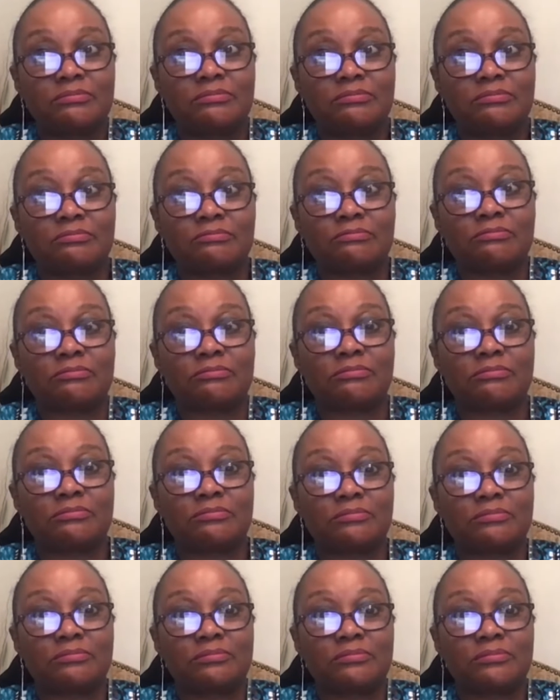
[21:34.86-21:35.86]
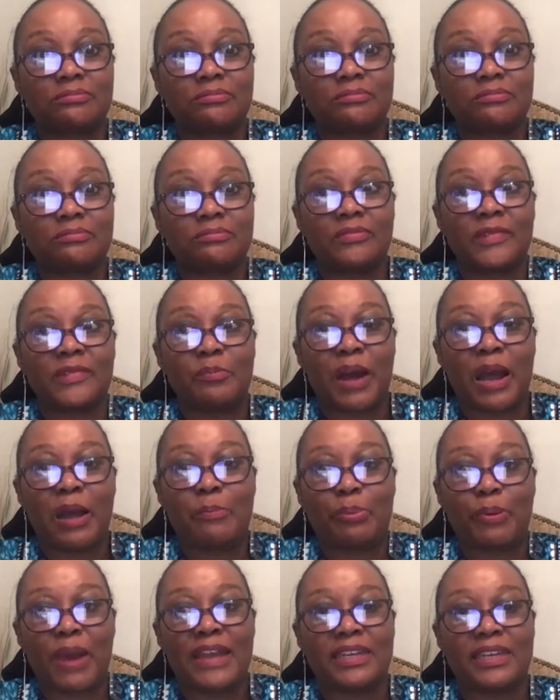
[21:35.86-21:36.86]

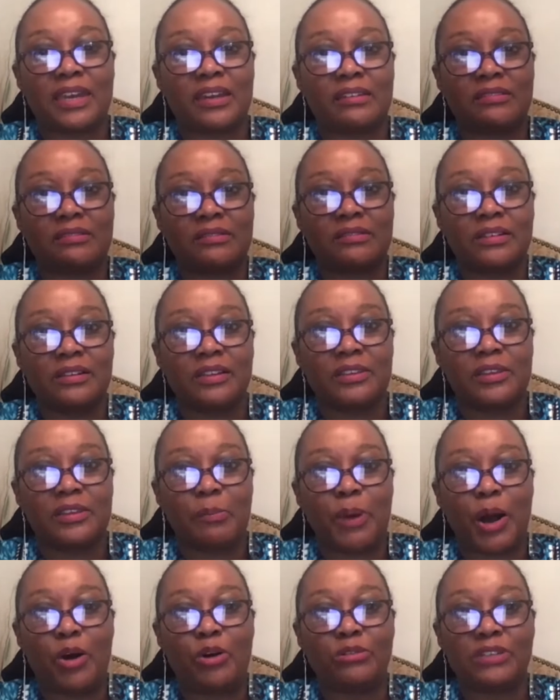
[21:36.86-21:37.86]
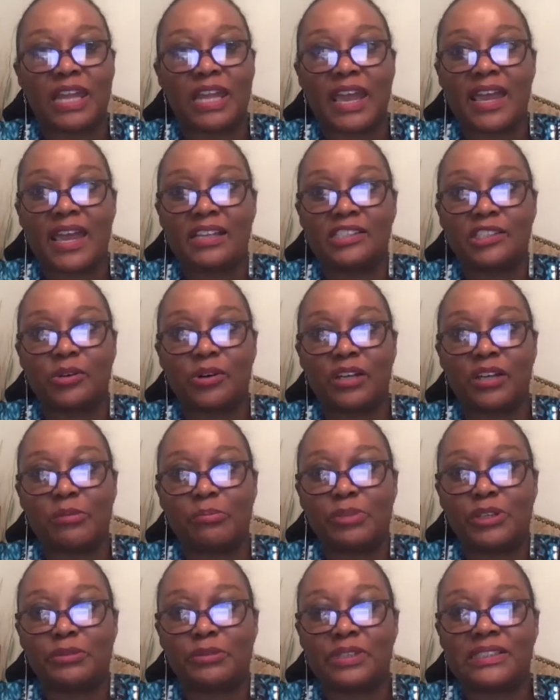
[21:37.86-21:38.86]
By breaking the bowed leg so it
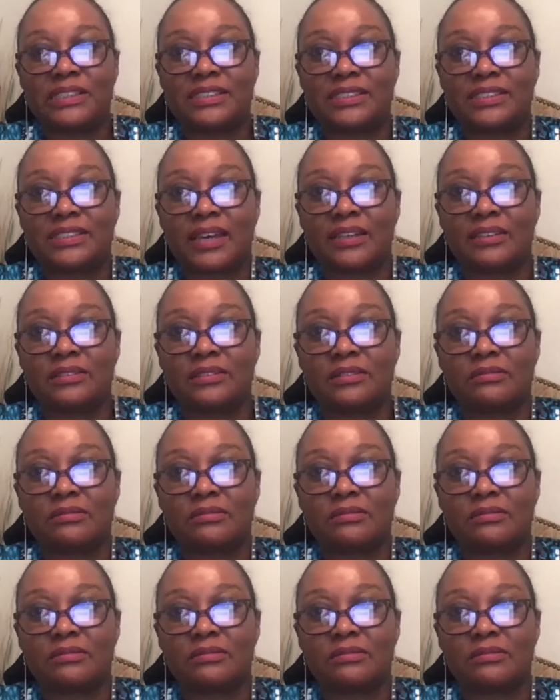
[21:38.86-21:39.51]
can be reset.